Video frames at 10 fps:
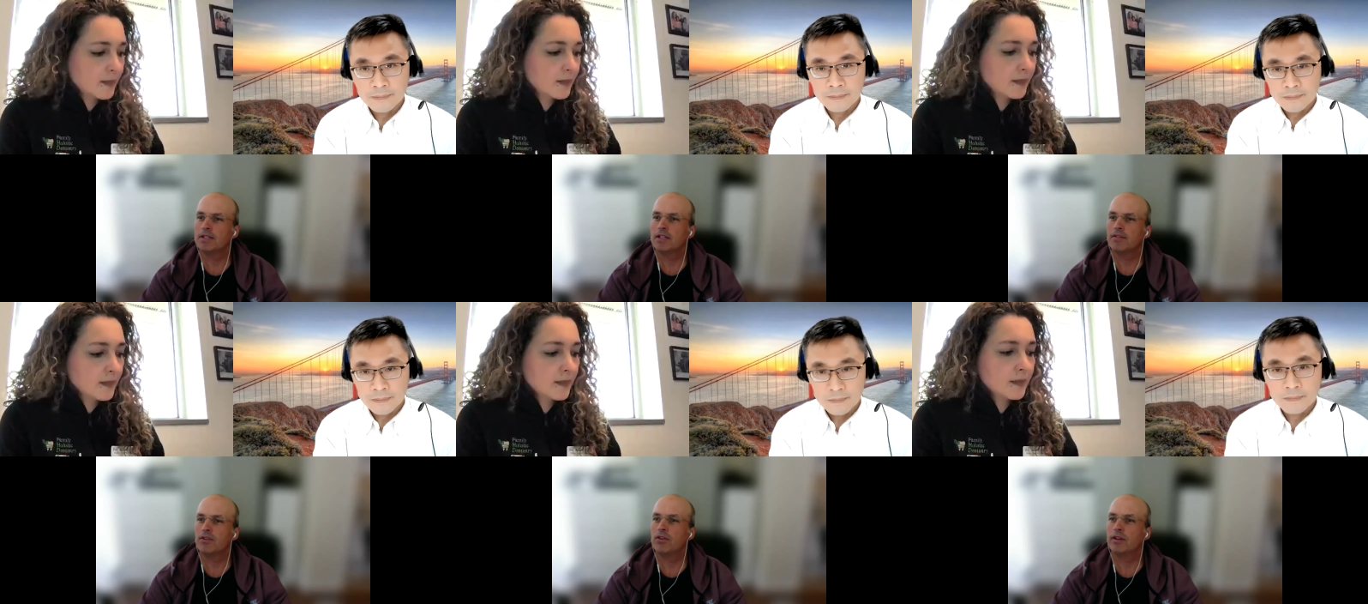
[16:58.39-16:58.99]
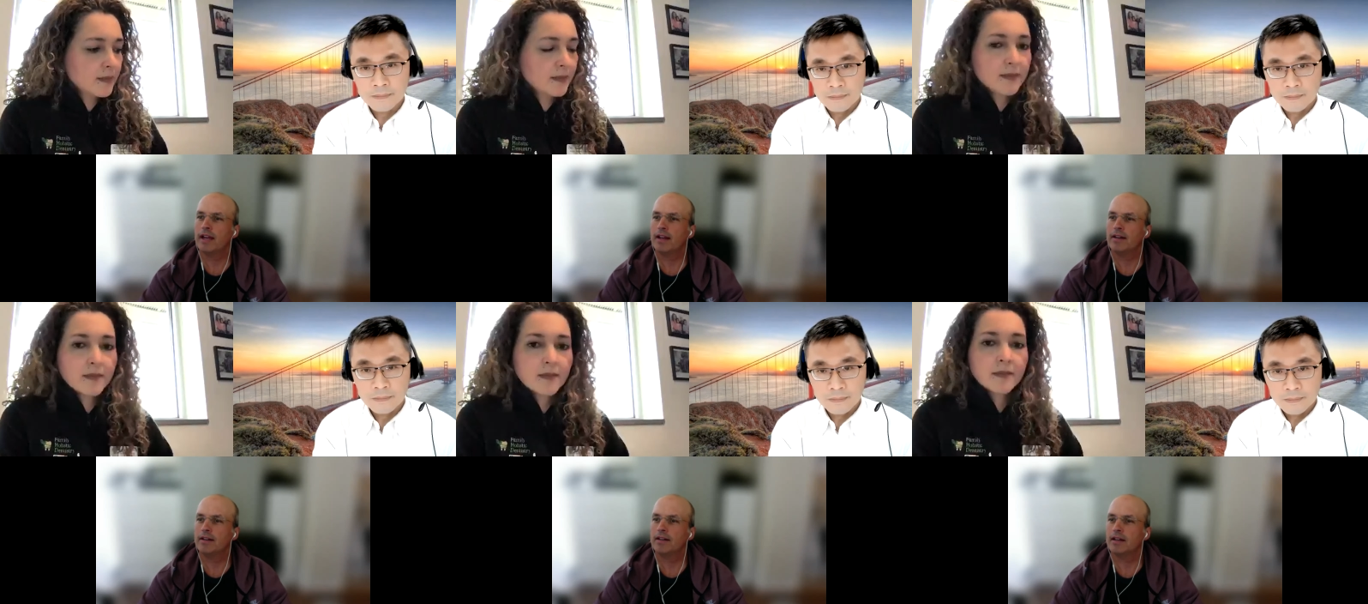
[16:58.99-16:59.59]
Speaker 1: If you
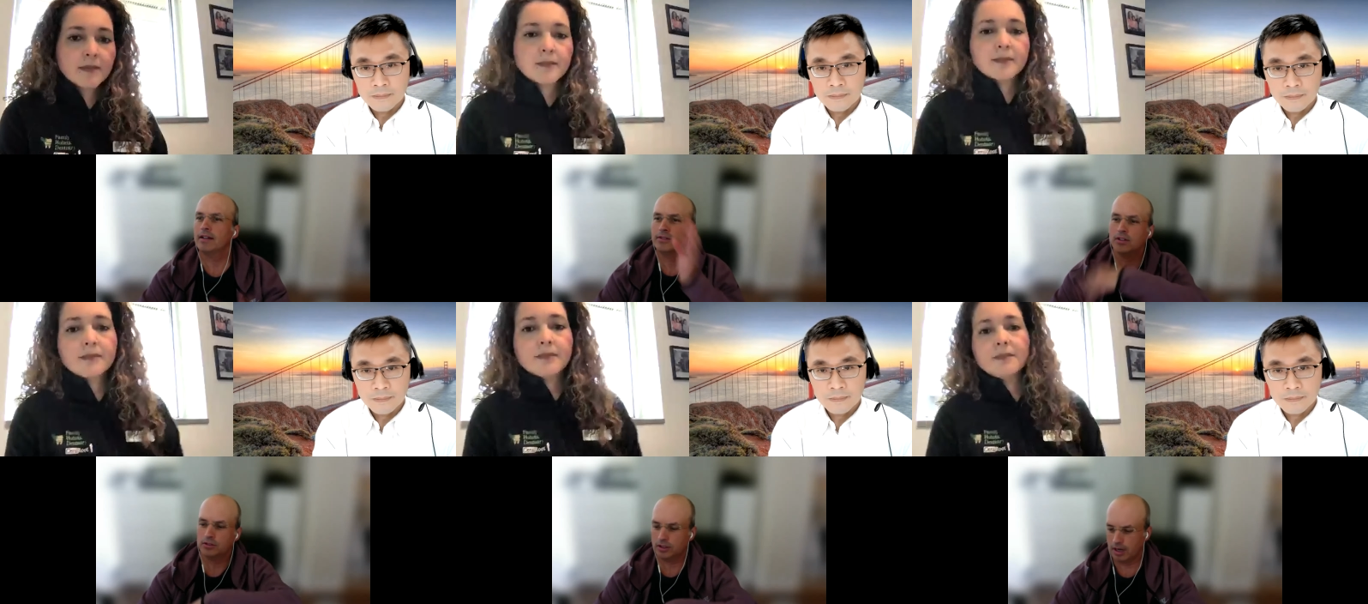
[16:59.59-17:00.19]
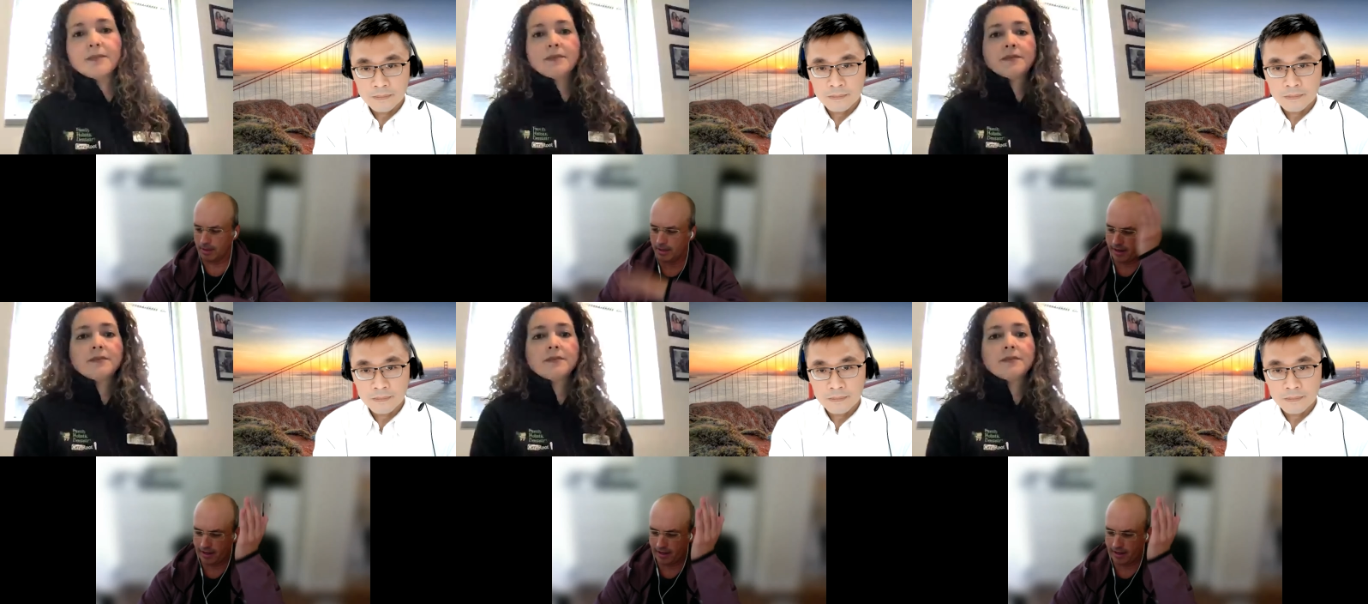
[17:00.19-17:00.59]
can, uh, Dr. Carmen, I